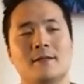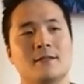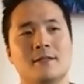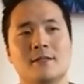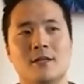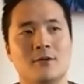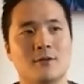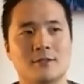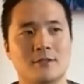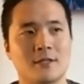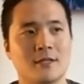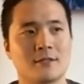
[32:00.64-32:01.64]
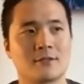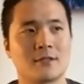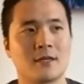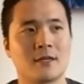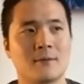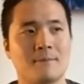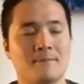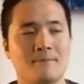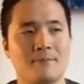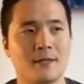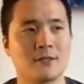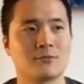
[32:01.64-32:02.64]
you know,
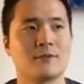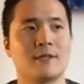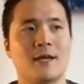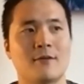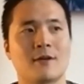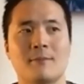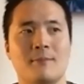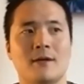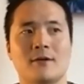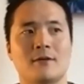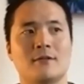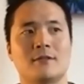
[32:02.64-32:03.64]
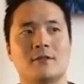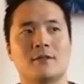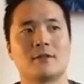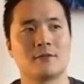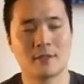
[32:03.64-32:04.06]
things will never get better until